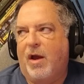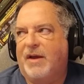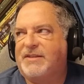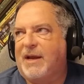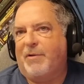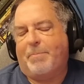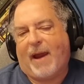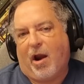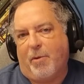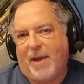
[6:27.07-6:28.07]
say with
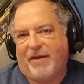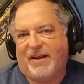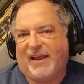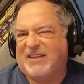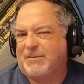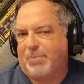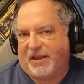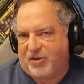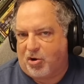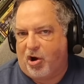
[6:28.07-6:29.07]
Paramount, and like split
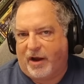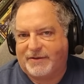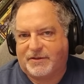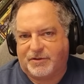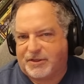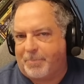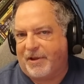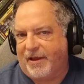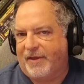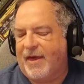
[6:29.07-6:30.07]
the costs or something
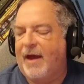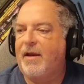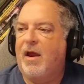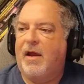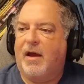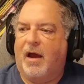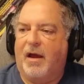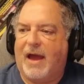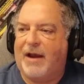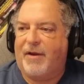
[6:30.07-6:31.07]
like that.
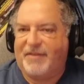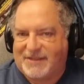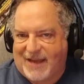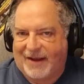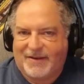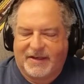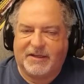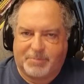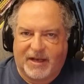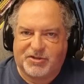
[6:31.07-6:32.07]
I don't have the exact details,
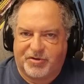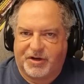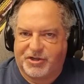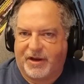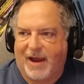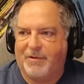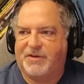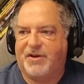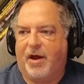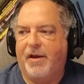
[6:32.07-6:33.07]
but that's traditionally how it's
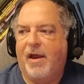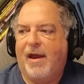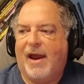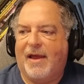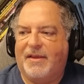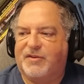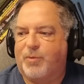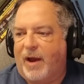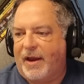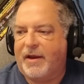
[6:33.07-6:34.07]
done. And this
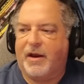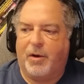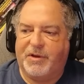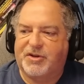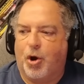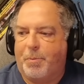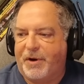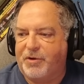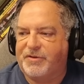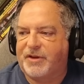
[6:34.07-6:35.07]
way, it's
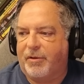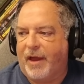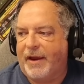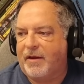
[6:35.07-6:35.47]
co-produced. So like,